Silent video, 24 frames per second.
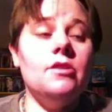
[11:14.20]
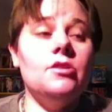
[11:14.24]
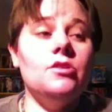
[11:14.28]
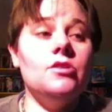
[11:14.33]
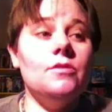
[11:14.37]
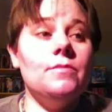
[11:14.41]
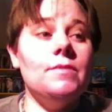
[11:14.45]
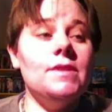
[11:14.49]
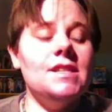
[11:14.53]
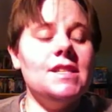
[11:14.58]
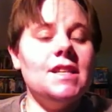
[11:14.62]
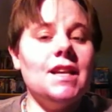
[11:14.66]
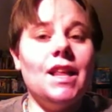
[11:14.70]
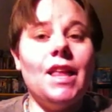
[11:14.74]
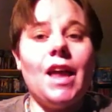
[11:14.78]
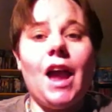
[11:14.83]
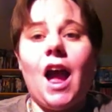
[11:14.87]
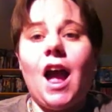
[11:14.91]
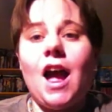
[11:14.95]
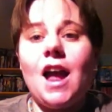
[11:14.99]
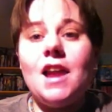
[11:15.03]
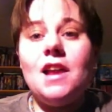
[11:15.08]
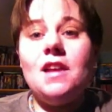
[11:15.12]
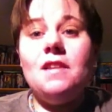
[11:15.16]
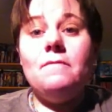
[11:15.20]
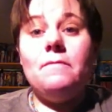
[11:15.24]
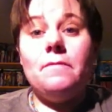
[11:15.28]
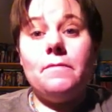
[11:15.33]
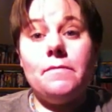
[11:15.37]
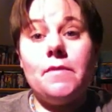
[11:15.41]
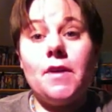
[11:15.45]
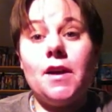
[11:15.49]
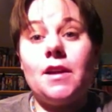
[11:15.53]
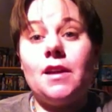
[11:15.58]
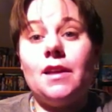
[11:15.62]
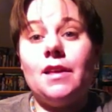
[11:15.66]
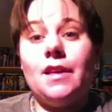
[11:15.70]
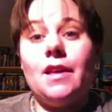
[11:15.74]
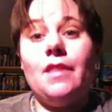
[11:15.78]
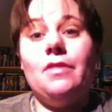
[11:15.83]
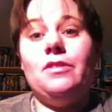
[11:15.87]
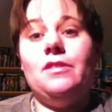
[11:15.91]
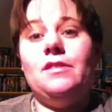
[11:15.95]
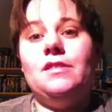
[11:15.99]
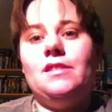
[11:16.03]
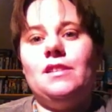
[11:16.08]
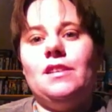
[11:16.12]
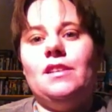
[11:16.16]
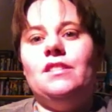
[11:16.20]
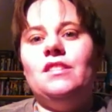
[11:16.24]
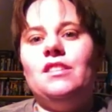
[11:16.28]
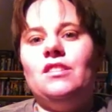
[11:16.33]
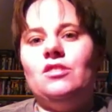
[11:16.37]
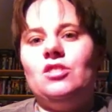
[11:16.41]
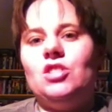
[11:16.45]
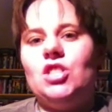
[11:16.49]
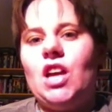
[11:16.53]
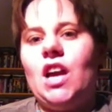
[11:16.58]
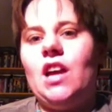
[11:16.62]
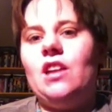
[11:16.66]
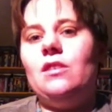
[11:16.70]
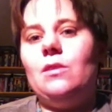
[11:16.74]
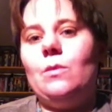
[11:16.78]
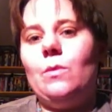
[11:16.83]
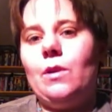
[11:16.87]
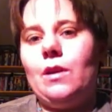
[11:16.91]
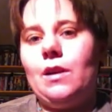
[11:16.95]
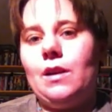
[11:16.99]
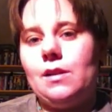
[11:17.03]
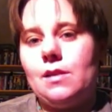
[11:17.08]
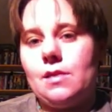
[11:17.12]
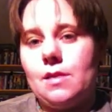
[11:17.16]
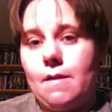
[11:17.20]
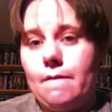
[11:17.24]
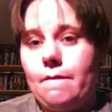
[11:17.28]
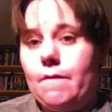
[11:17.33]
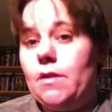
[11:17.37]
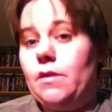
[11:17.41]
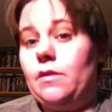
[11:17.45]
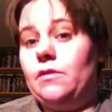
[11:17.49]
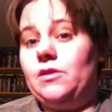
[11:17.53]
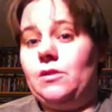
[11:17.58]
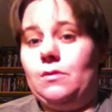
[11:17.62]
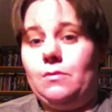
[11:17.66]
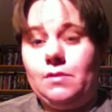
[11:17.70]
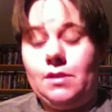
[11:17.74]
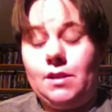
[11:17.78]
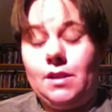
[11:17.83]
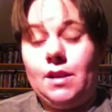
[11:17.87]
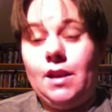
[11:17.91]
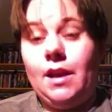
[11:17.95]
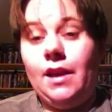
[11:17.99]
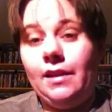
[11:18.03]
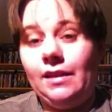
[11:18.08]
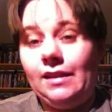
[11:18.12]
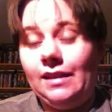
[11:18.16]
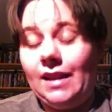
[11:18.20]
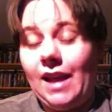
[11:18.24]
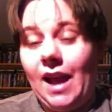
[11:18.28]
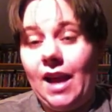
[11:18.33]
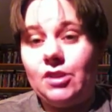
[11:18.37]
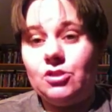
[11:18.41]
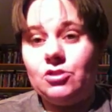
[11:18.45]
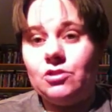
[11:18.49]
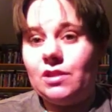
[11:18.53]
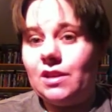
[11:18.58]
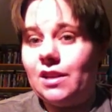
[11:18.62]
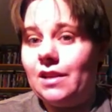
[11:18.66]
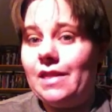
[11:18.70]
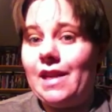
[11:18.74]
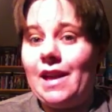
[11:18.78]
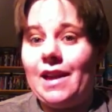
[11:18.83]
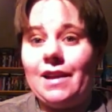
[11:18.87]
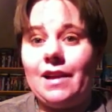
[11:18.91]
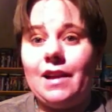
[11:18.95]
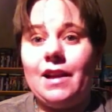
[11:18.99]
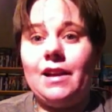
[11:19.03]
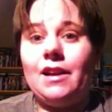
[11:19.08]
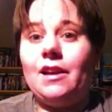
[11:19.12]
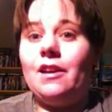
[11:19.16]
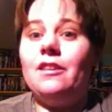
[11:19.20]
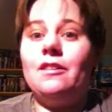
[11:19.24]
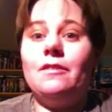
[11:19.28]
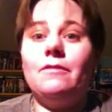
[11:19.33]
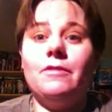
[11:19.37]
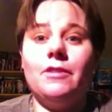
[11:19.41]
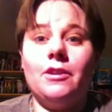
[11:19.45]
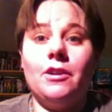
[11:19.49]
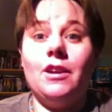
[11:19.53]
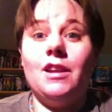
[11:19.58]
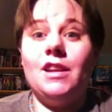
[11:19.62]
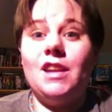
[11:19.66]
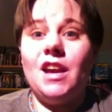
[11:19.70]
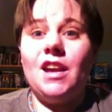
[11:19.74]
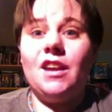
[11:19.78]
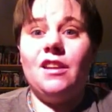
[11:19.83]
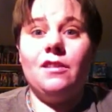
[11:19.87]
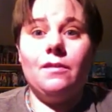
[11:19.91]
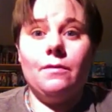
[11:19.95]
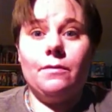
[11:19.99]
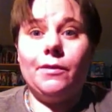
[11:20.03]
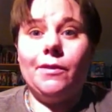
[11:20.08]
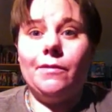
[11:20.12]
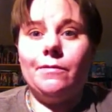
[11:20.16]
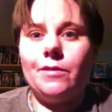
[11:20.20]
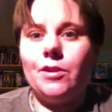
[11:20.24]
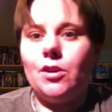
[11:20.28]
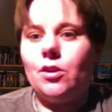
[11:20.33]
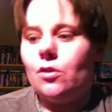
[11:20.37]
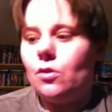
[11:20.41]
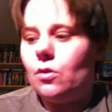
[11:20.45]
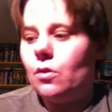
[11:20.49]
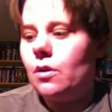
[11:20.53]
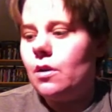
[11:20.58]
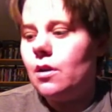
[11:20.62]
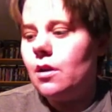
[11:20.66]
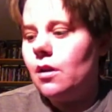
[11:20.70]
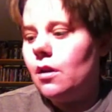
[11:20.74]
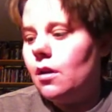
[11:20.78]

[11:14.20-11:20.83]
So basically, I didn't fucking get this thing till January 11th, so naturally that guy got a very negative review.